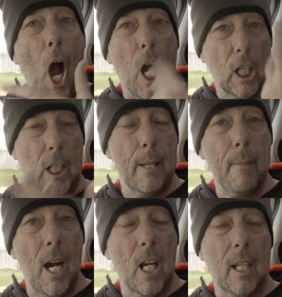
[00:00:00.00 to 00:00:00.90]
ugly
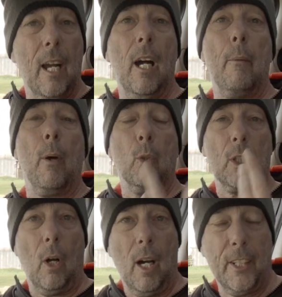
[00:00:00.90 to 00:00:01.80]
mug.
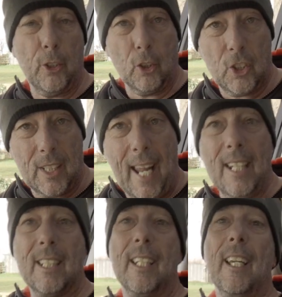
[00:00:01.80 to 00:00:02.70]
Also hide your
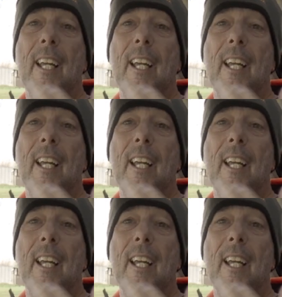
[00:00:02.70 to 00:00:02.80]
scent.